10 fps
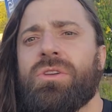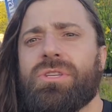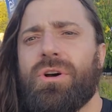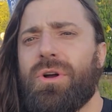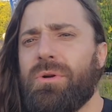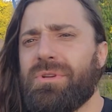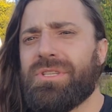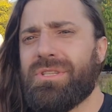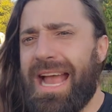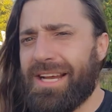So it
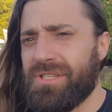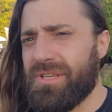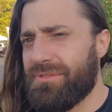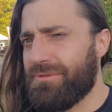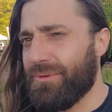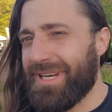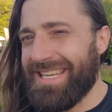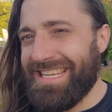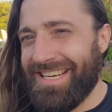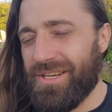was actually 3
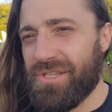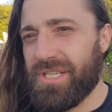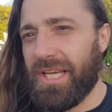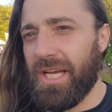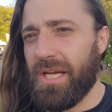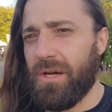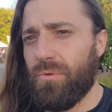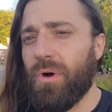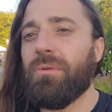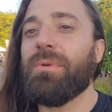years
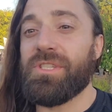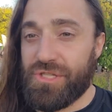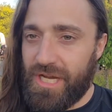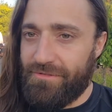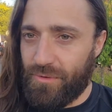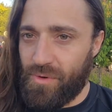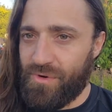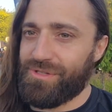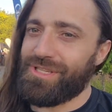ago. Well, discovered One Wheel